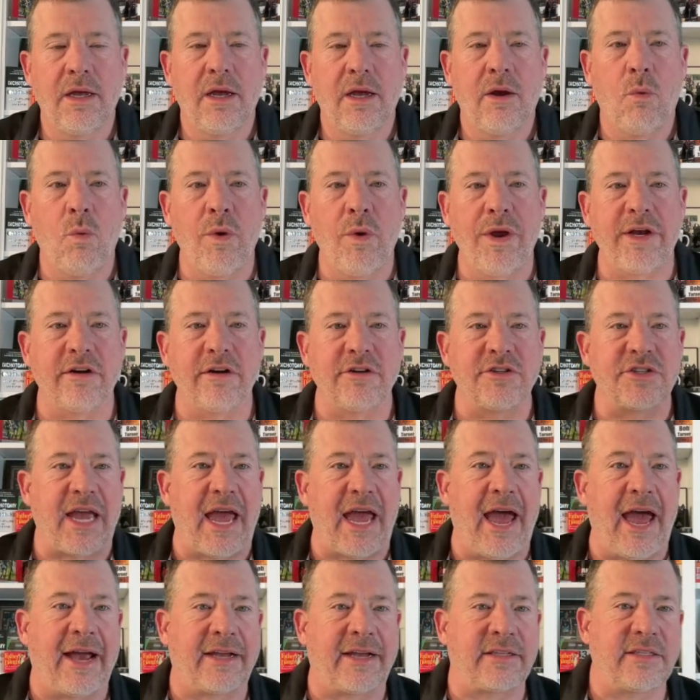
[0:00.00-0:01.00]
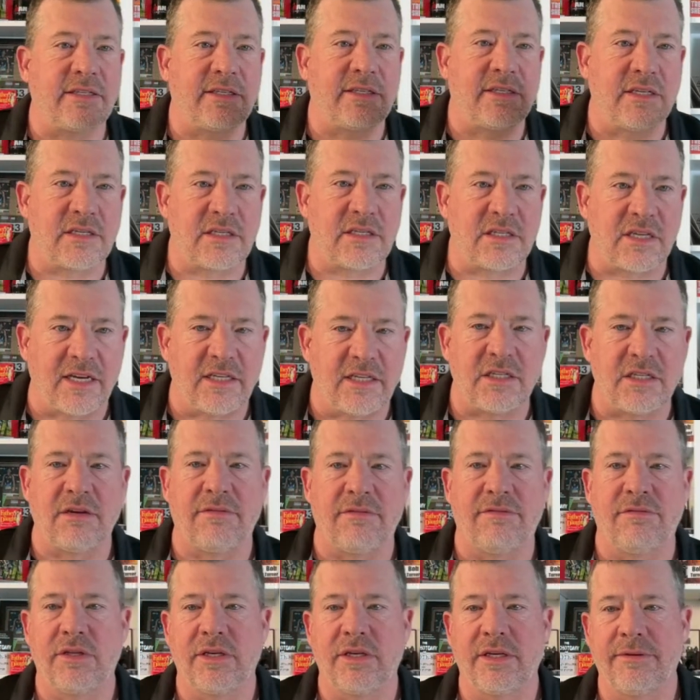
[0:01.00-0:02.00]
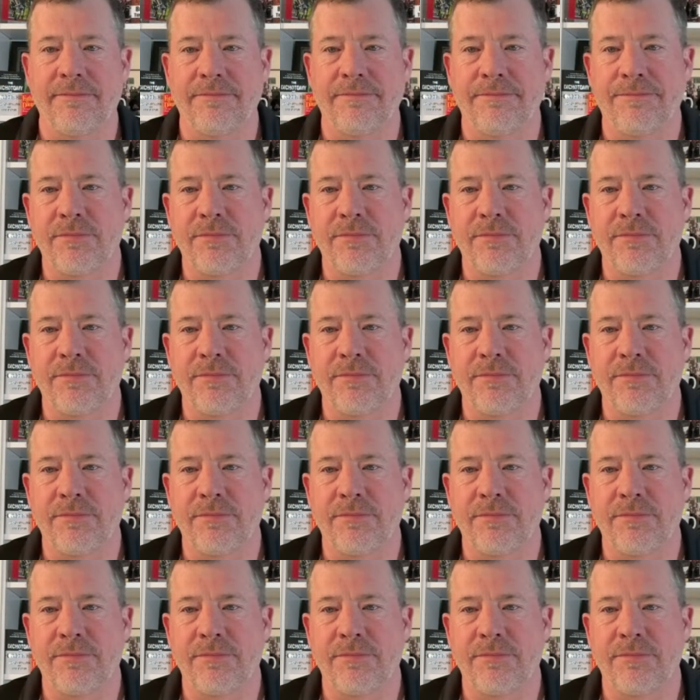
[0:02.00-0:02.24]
Winners act decisively